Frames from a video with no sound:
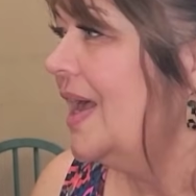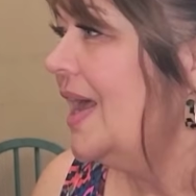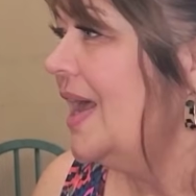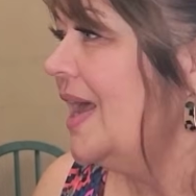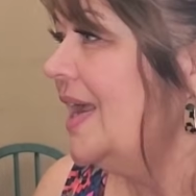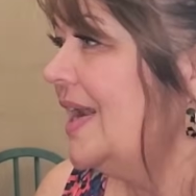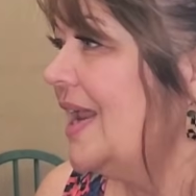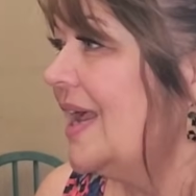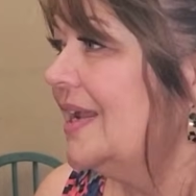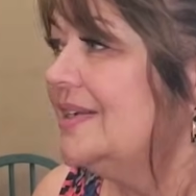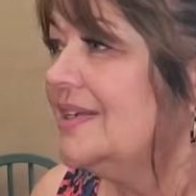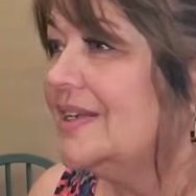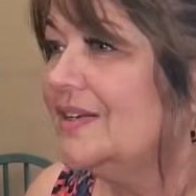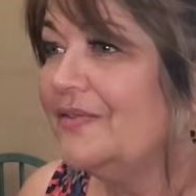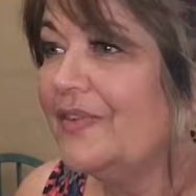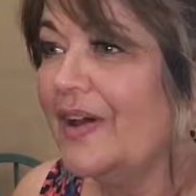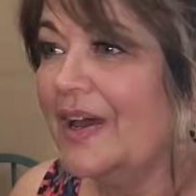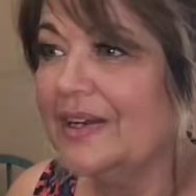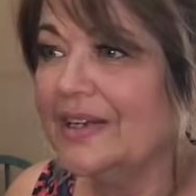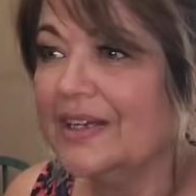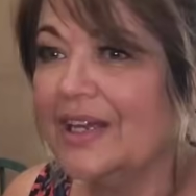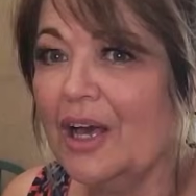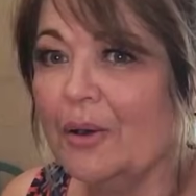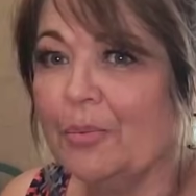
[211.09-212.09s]
And I did
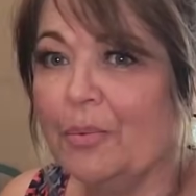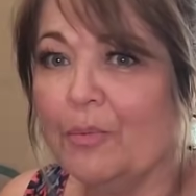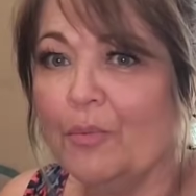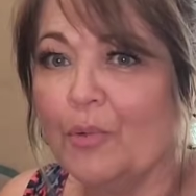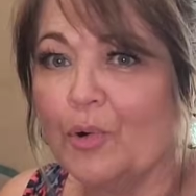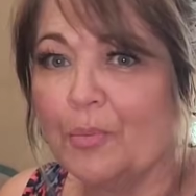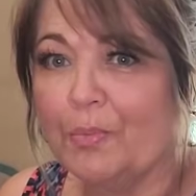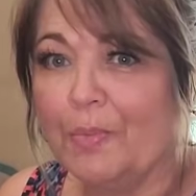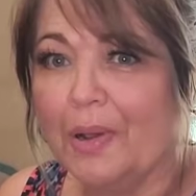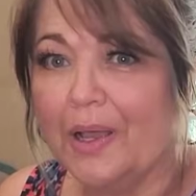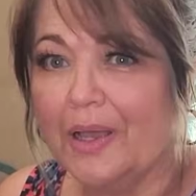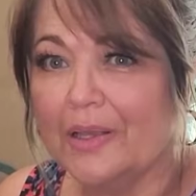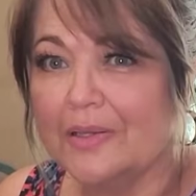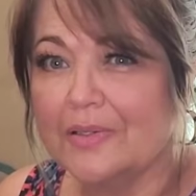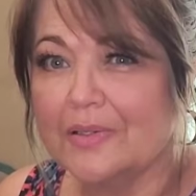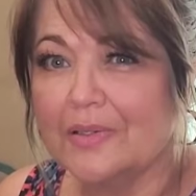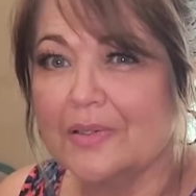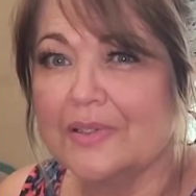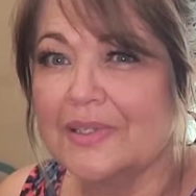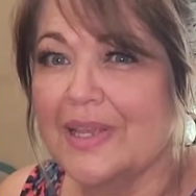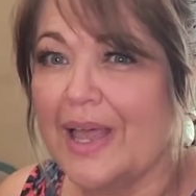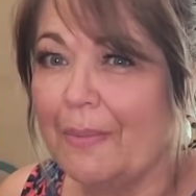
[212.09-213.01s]
find a couple more puzzles.